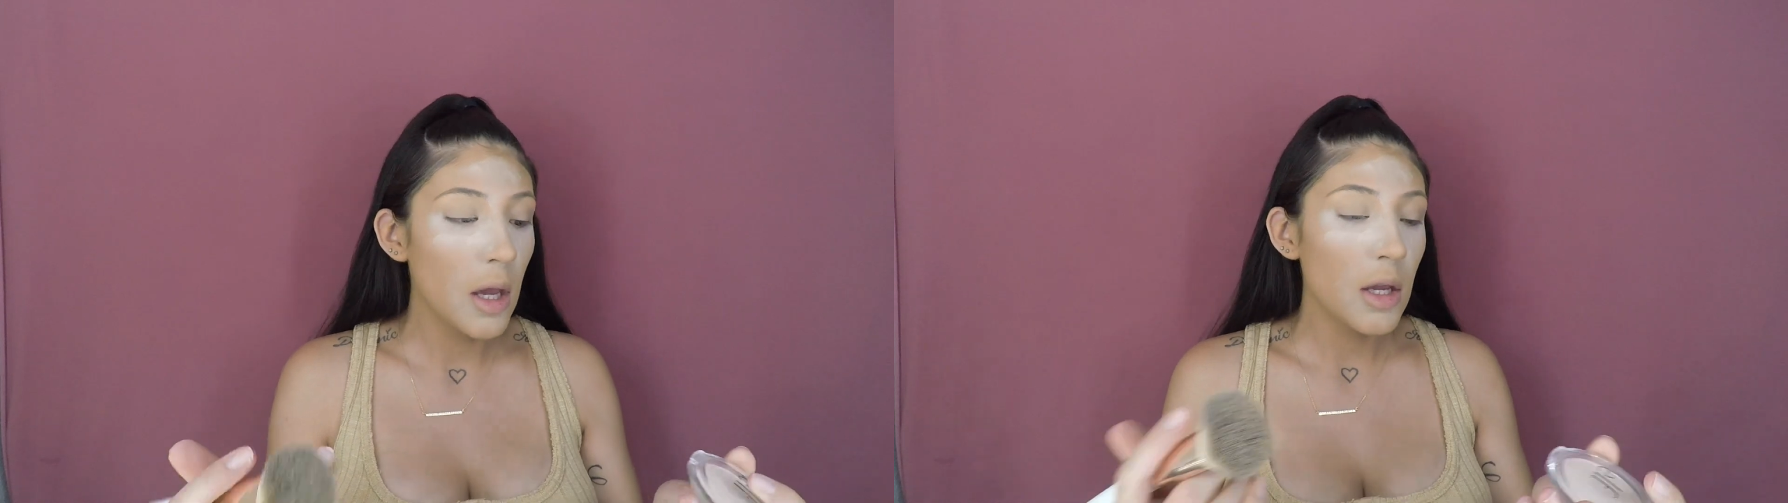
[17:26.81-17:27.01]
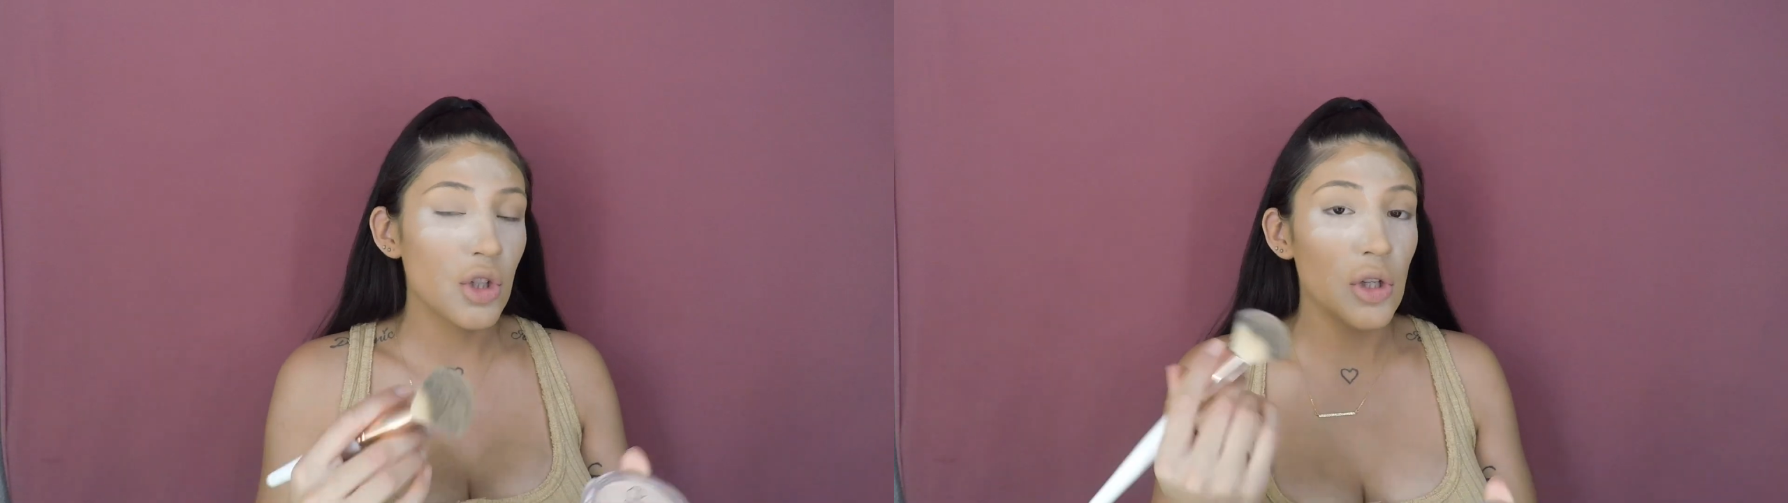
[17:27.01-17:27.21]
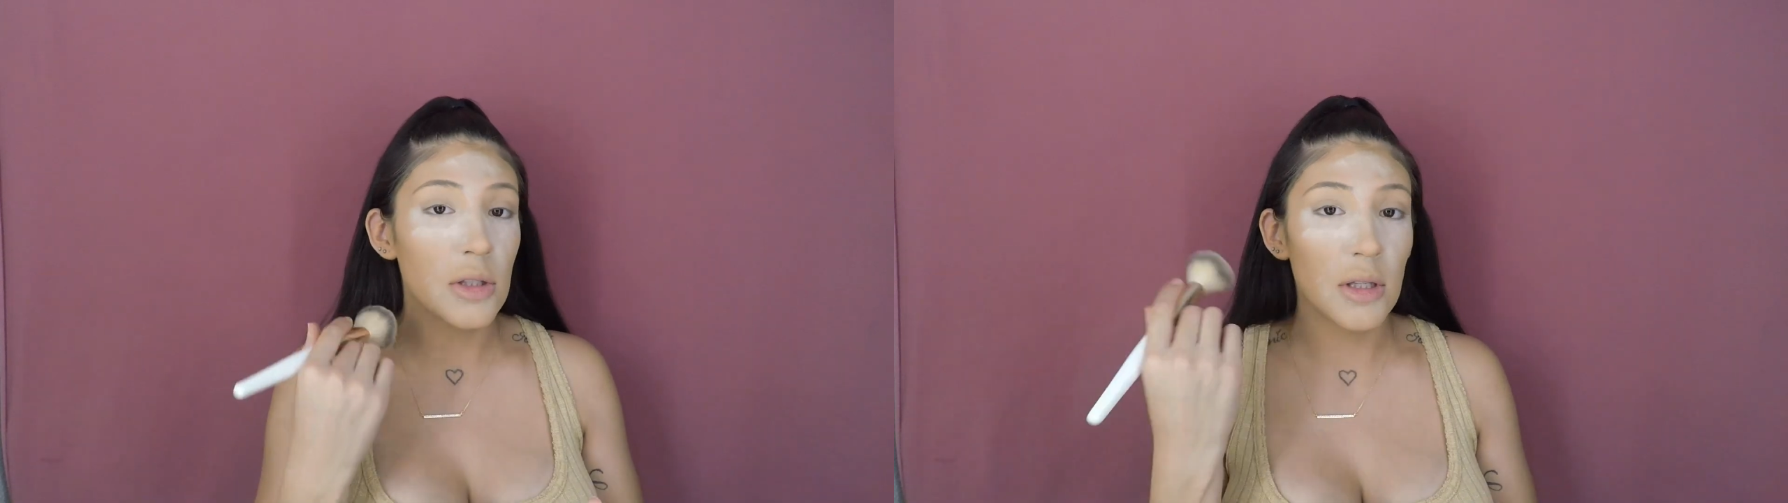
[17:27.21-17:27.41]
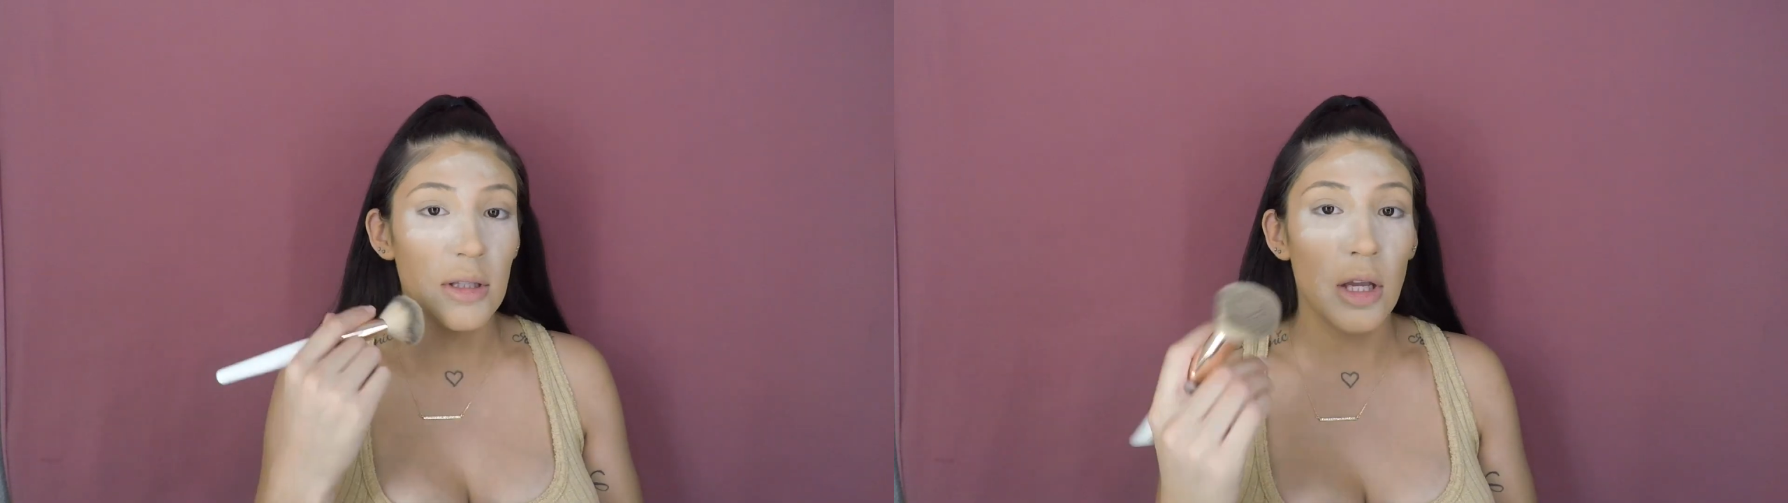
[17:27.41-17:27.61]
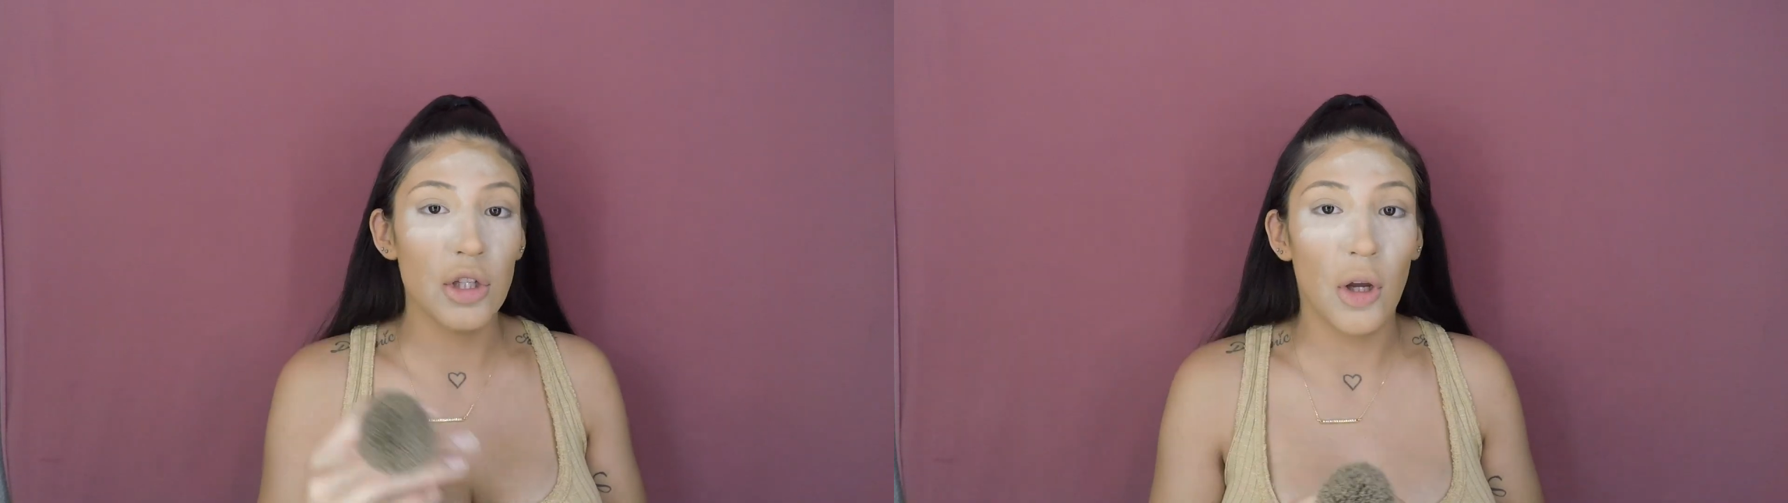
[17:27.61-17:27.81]
just to
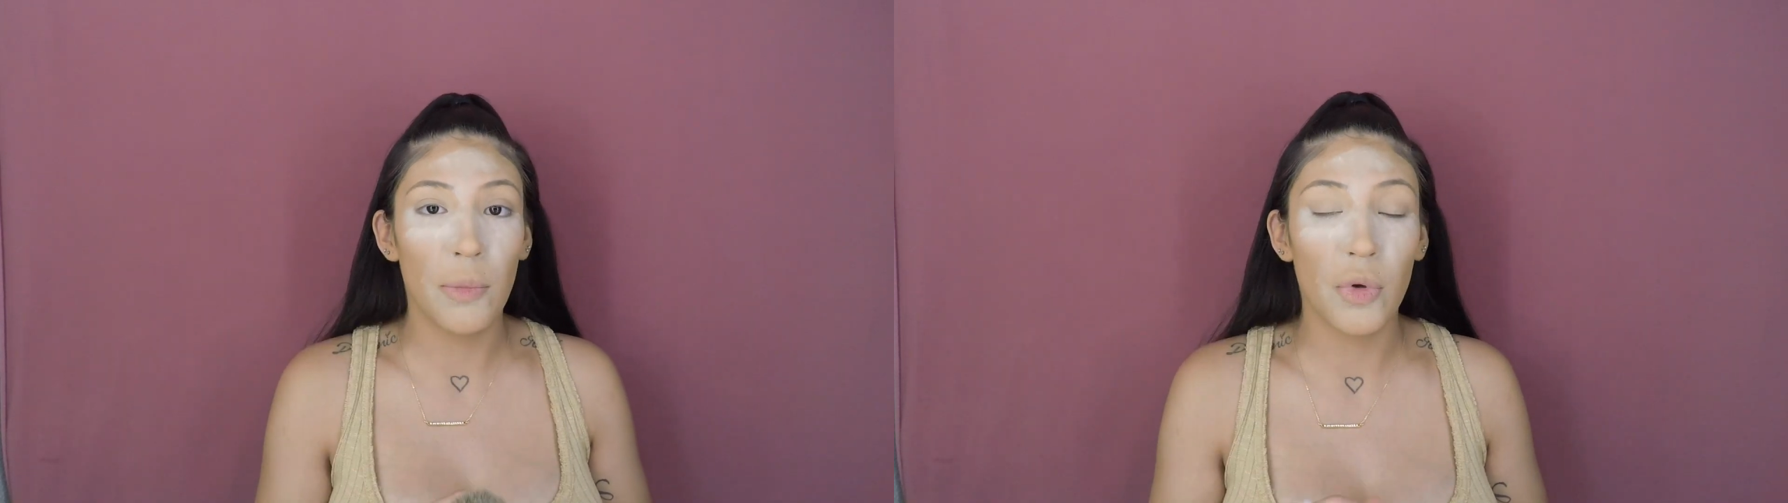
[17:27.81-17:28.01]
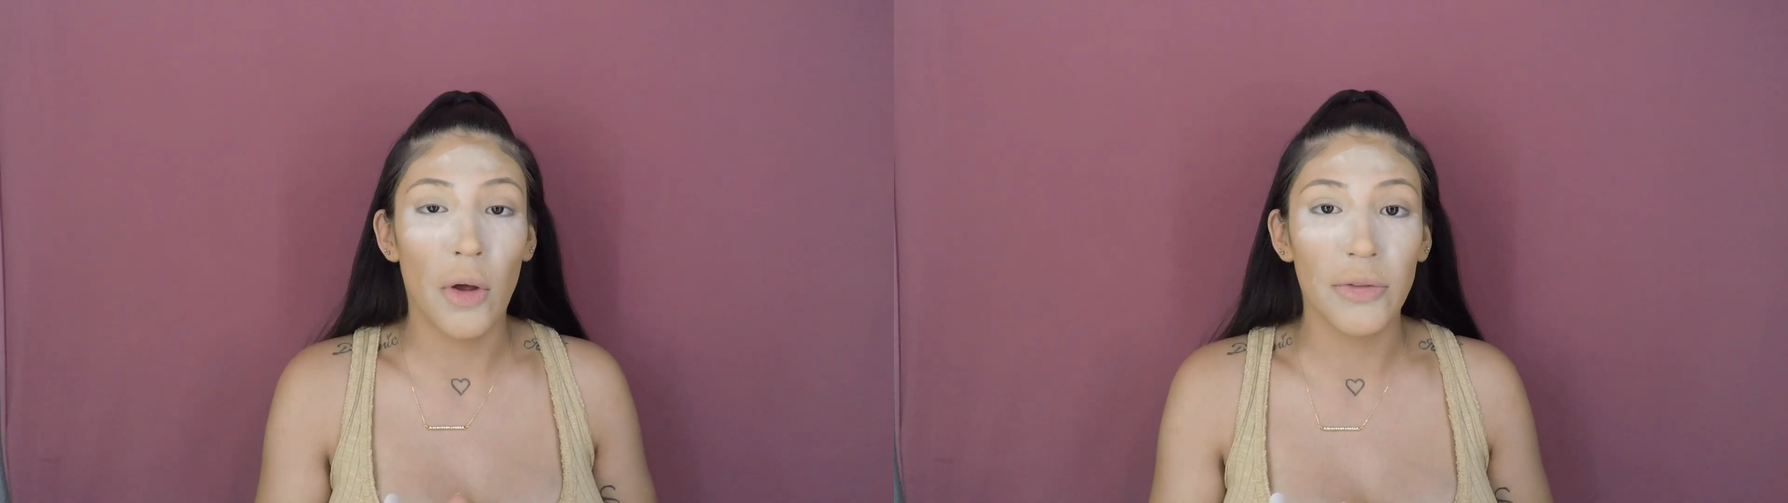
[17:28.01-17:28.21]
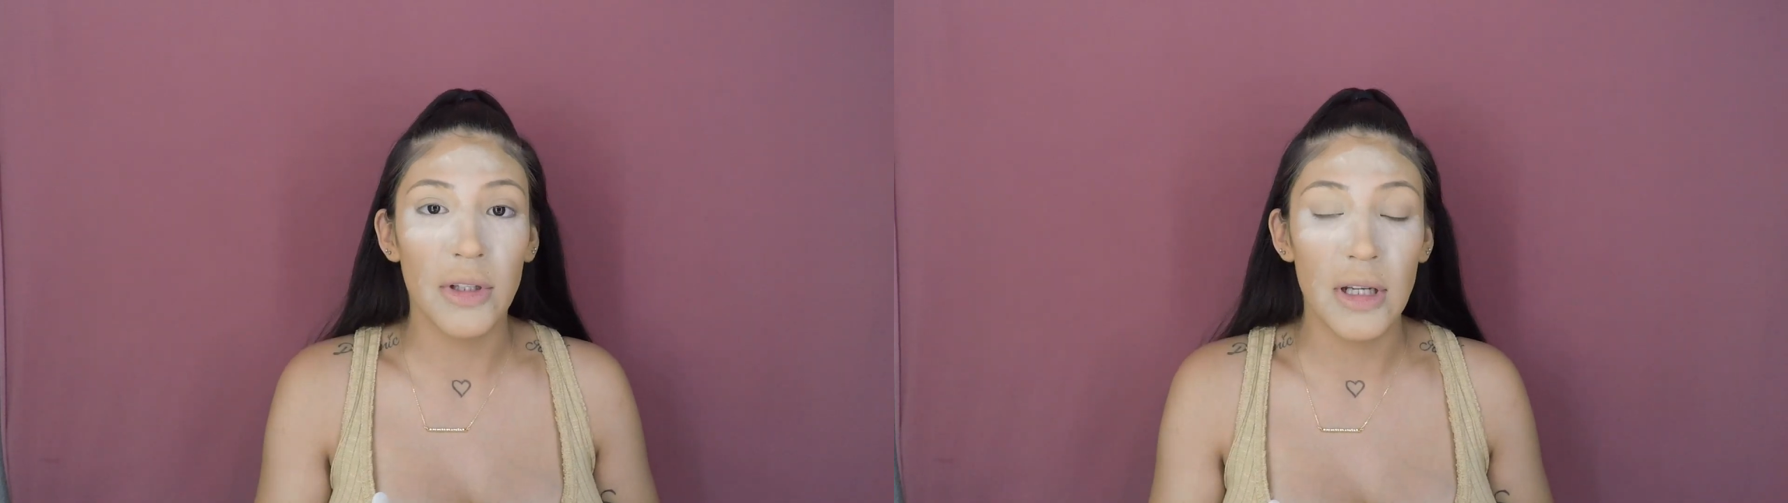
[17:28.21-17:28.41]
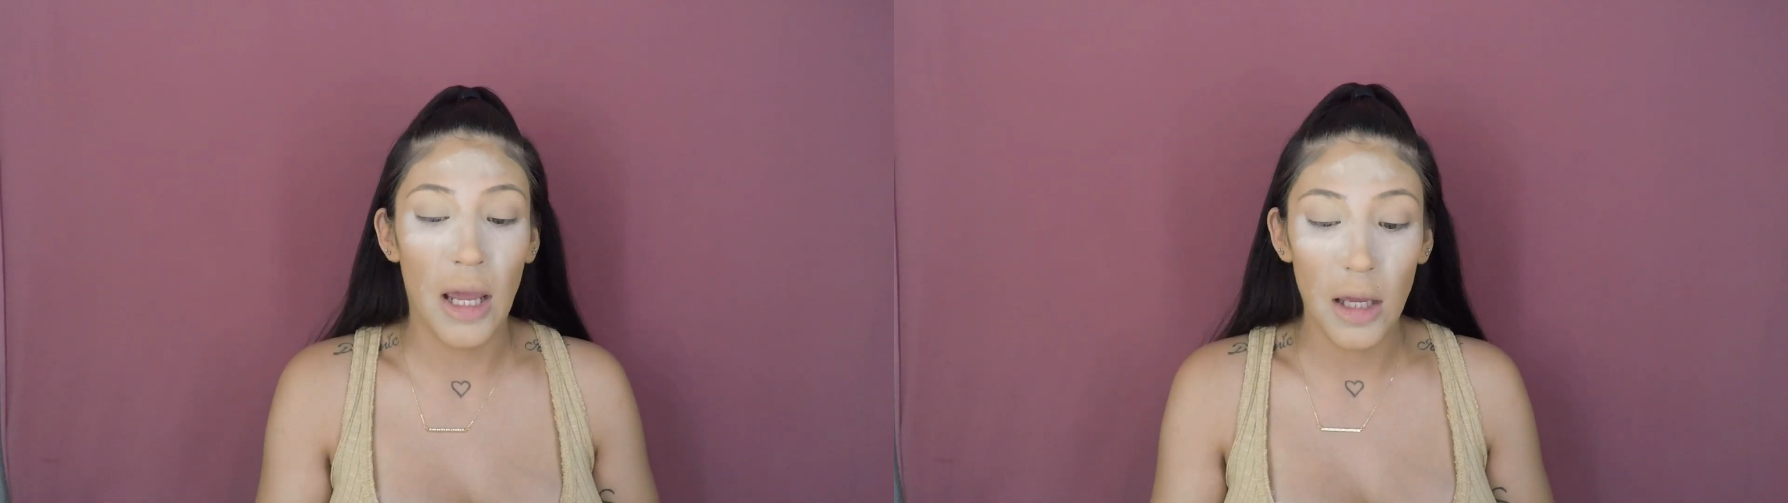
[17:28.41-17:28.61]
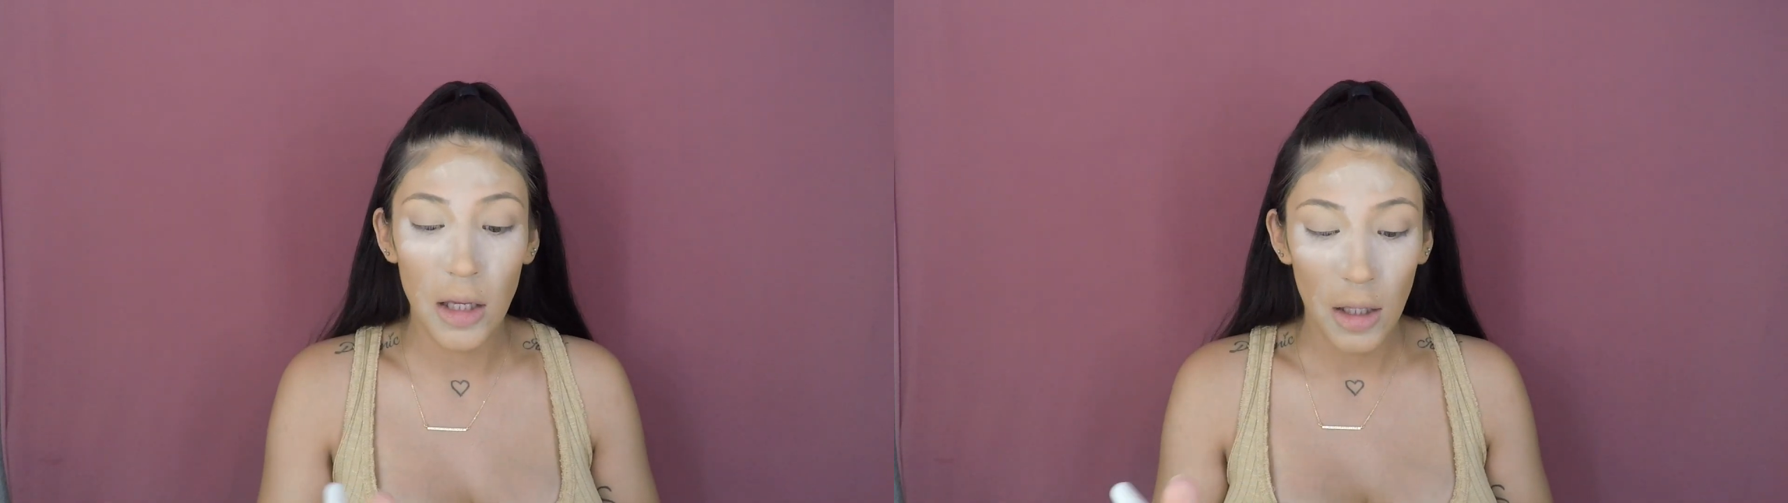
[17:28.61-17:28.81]
touch up throughout the
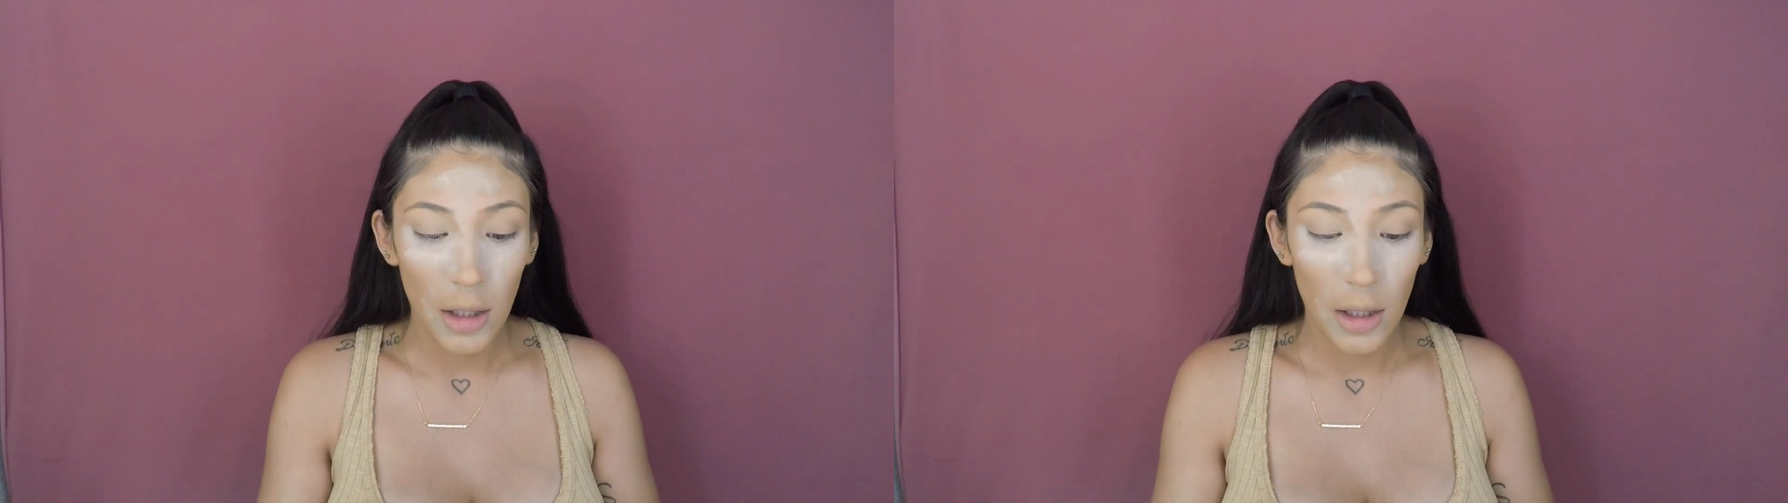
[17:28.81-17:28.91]
day.